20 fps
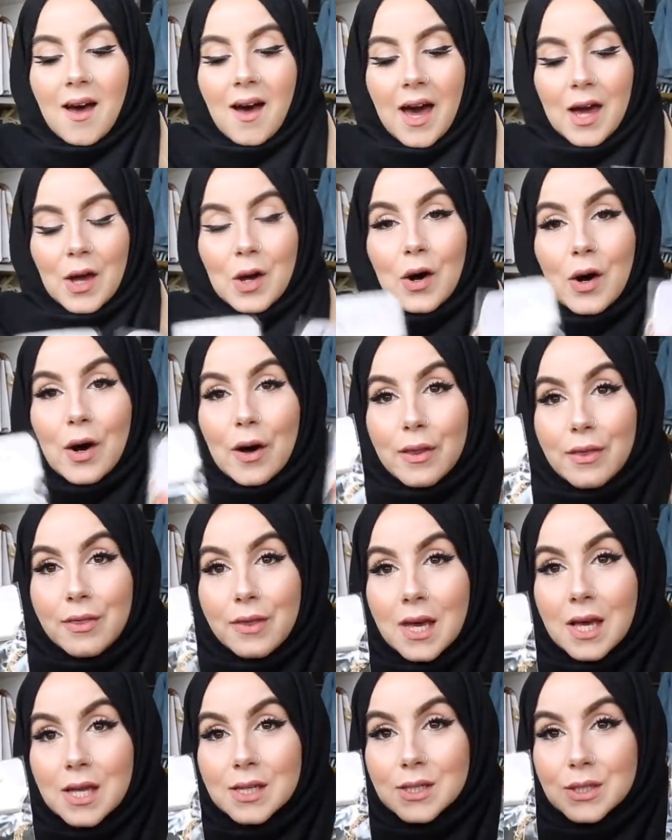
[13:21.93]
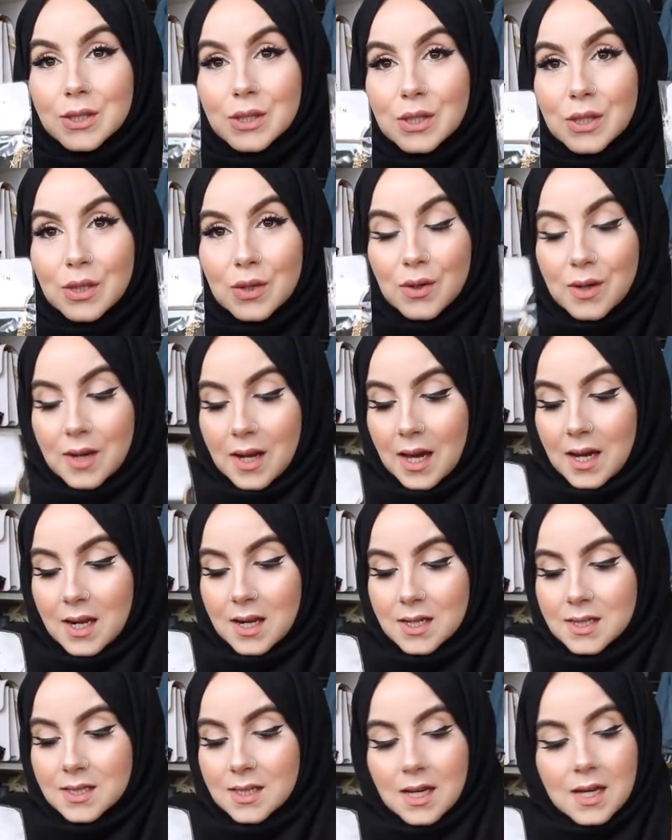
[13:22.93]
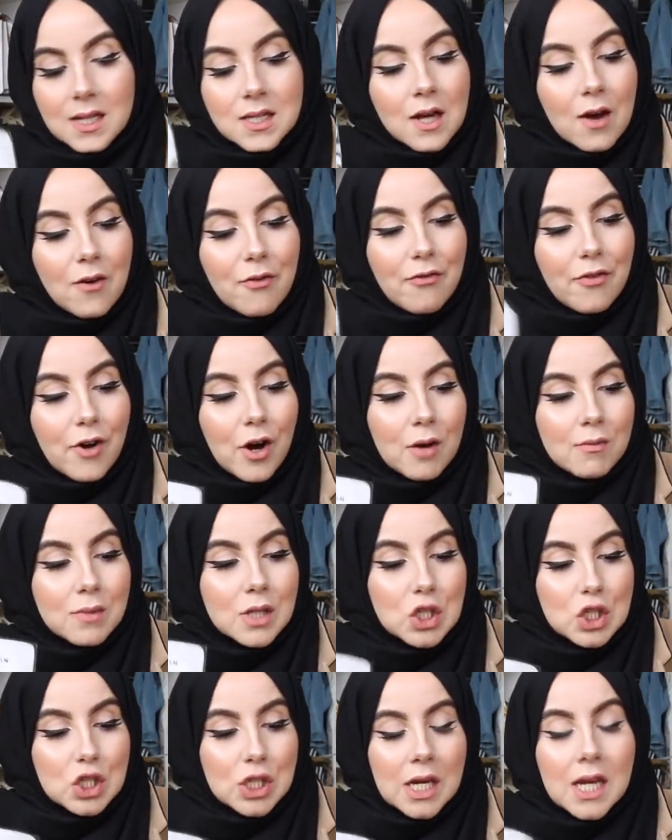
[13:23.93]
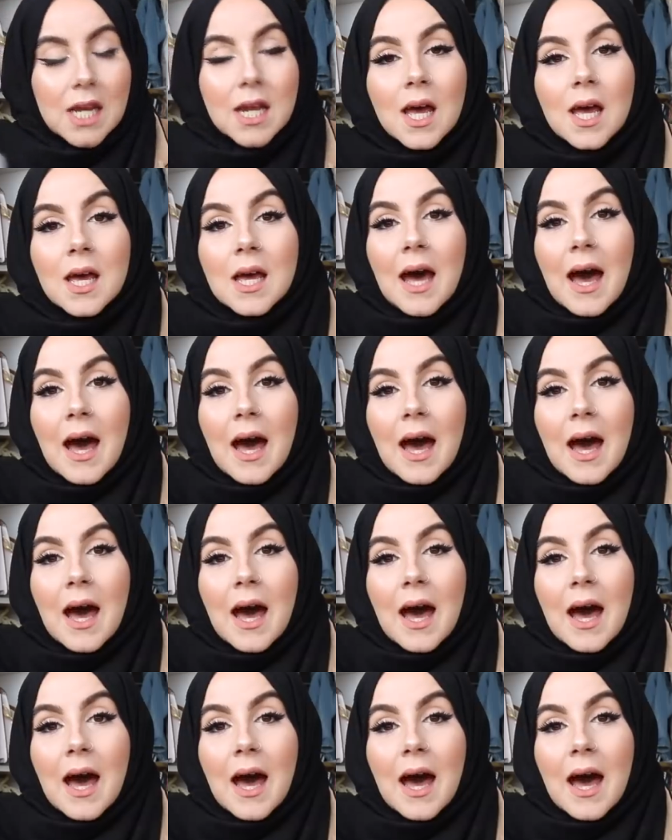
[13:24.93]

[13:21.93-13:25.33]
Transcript: I got these two necklaces from Shein.